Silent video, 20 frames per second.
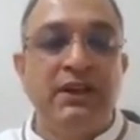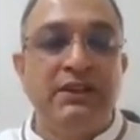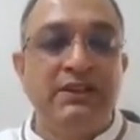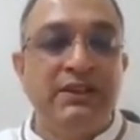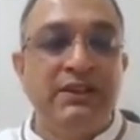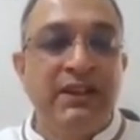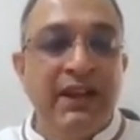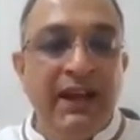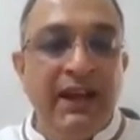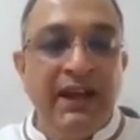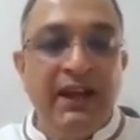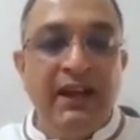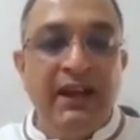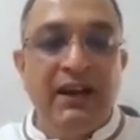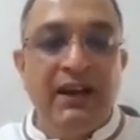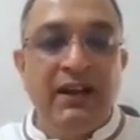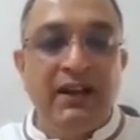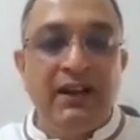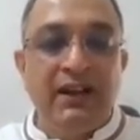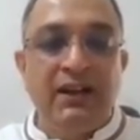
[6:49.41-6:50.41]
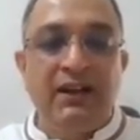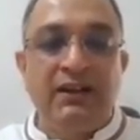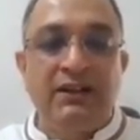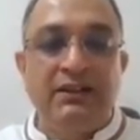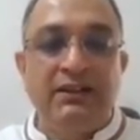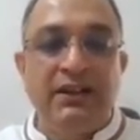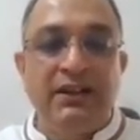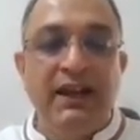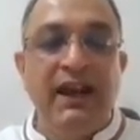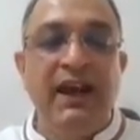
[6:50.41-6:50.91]
they
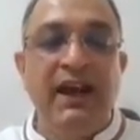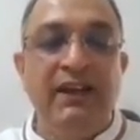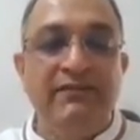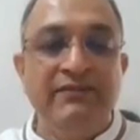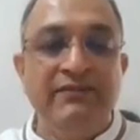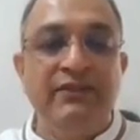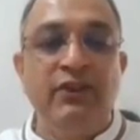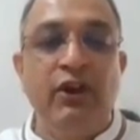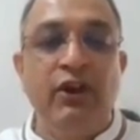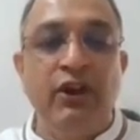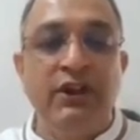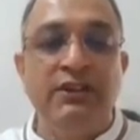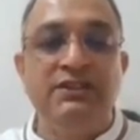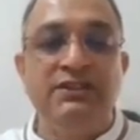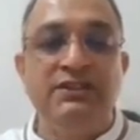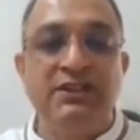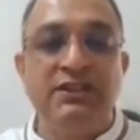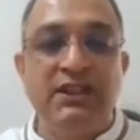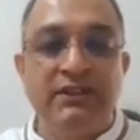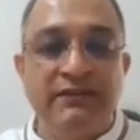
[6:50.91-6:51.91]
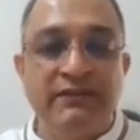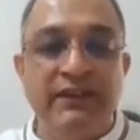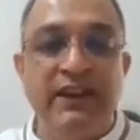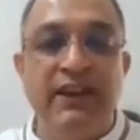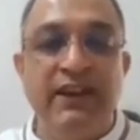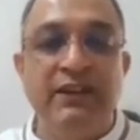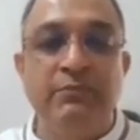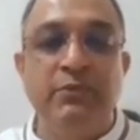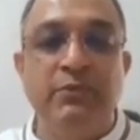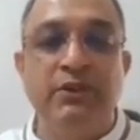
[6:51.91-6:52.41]
they have knowledge
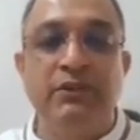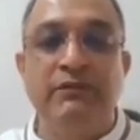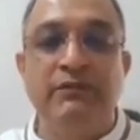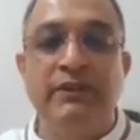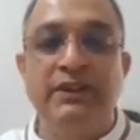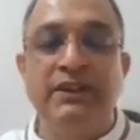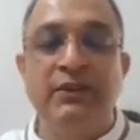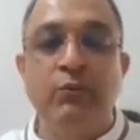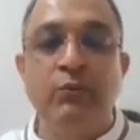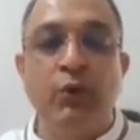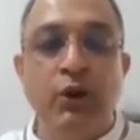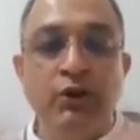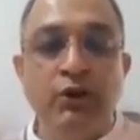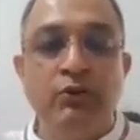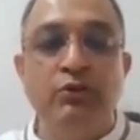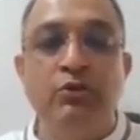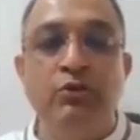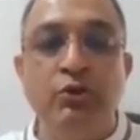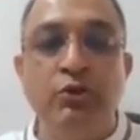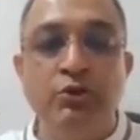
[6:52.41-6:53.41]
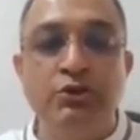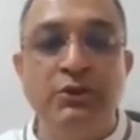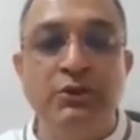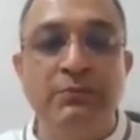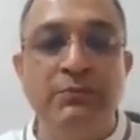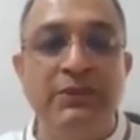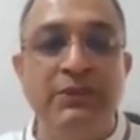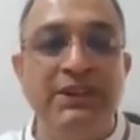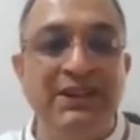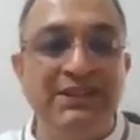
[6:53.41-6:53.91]
available when they want to know
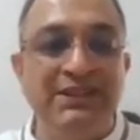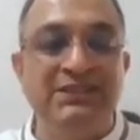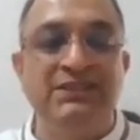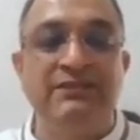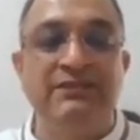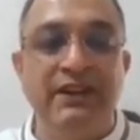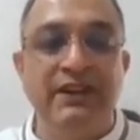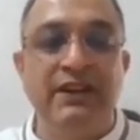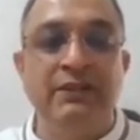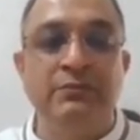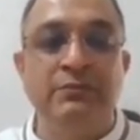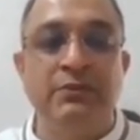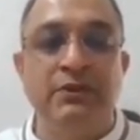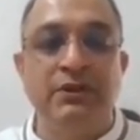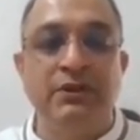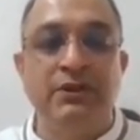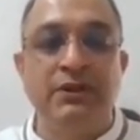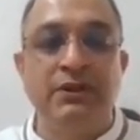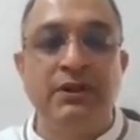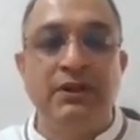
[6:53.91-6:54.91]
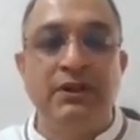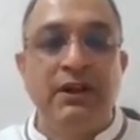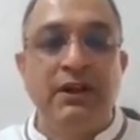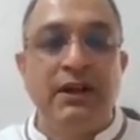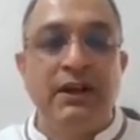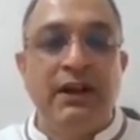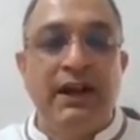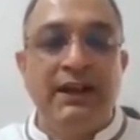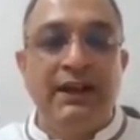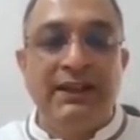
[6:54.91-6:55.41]
something it's available
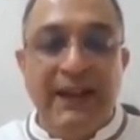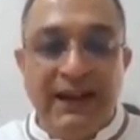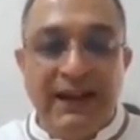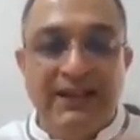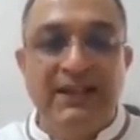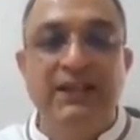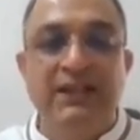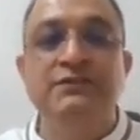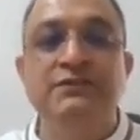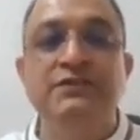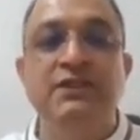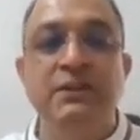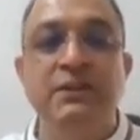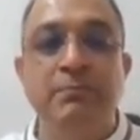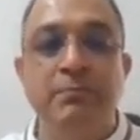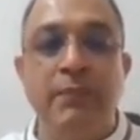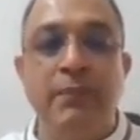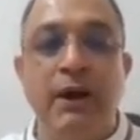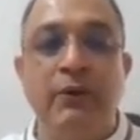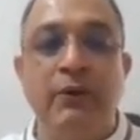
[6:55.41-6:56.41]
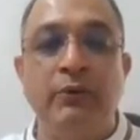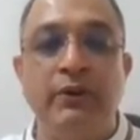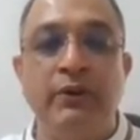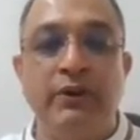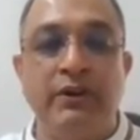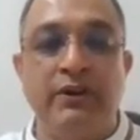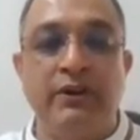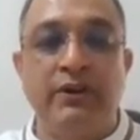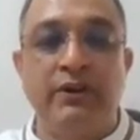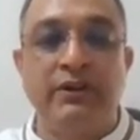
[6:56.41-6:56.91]
and that gives them
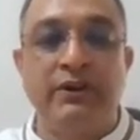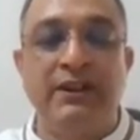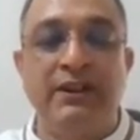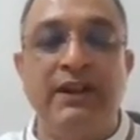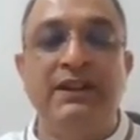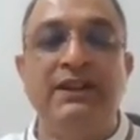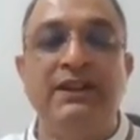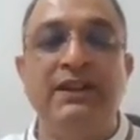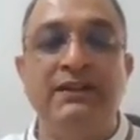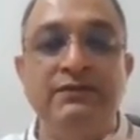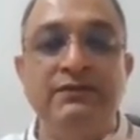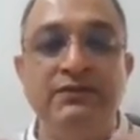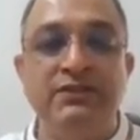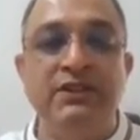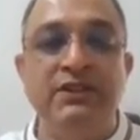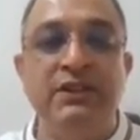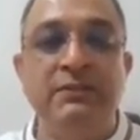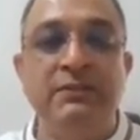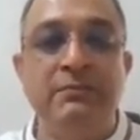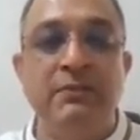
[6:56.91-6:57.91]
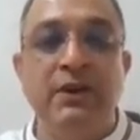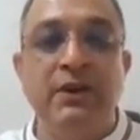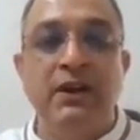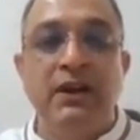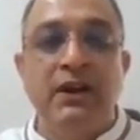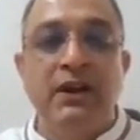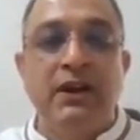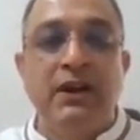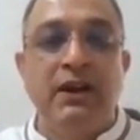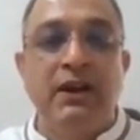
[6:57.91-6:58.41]
power that gives them
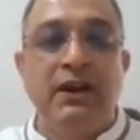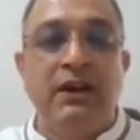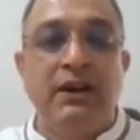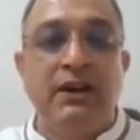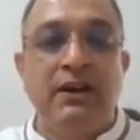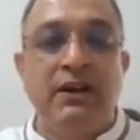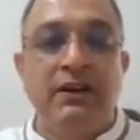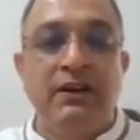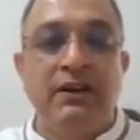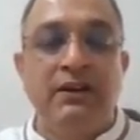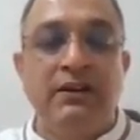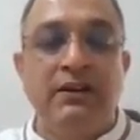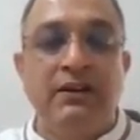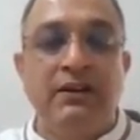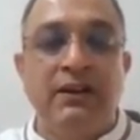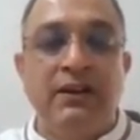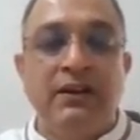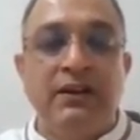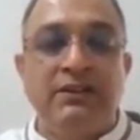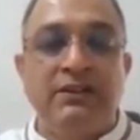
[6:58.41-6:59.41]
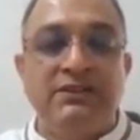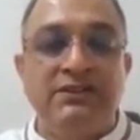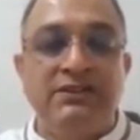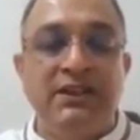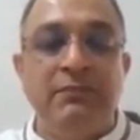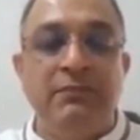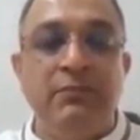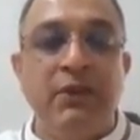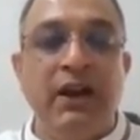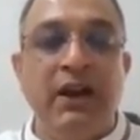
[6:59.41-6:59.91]
uh,
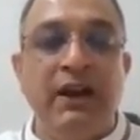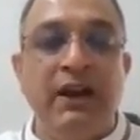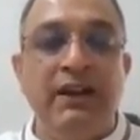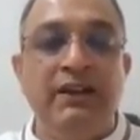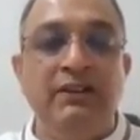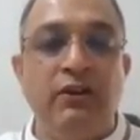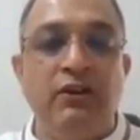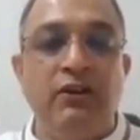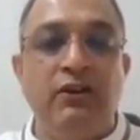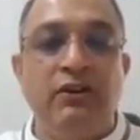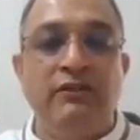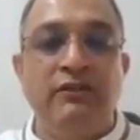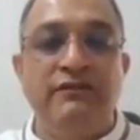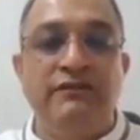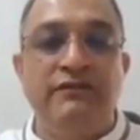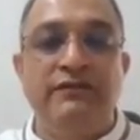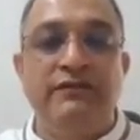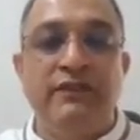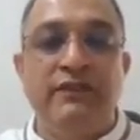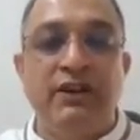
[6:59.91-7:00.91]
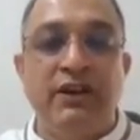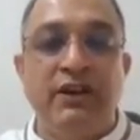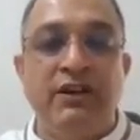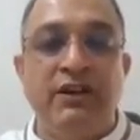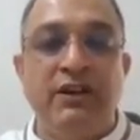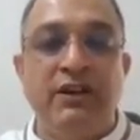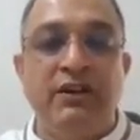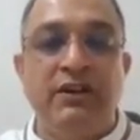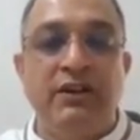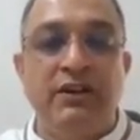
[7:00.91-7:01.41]
some kind of
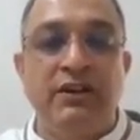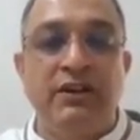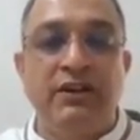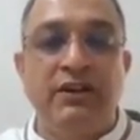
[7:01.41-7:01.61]
uh,